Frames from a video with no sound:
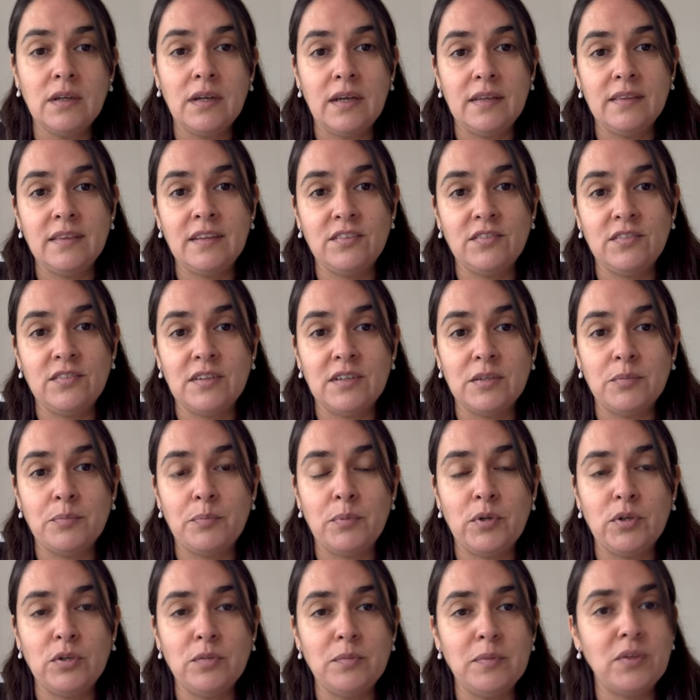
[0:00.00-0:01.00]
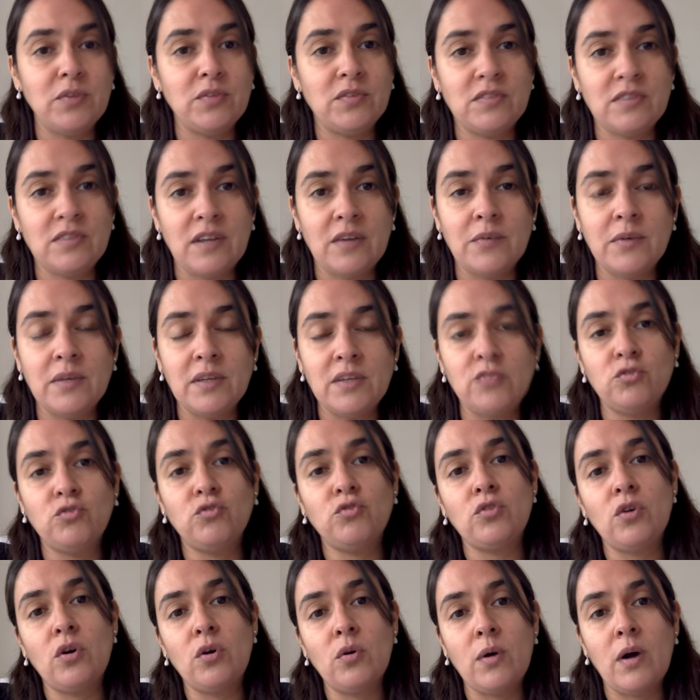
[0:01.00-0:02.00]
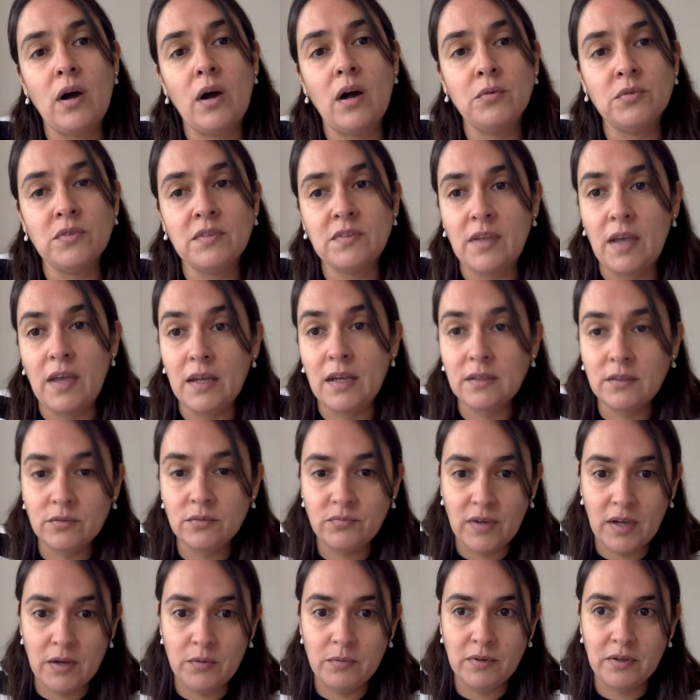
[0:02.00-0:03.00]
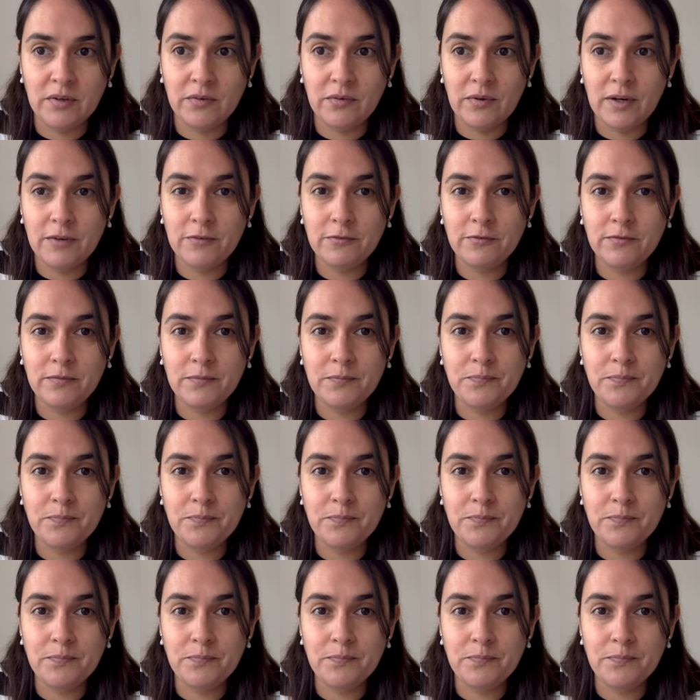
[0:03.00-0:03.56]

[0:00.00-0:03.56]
the third point because it's already so outside of our graph.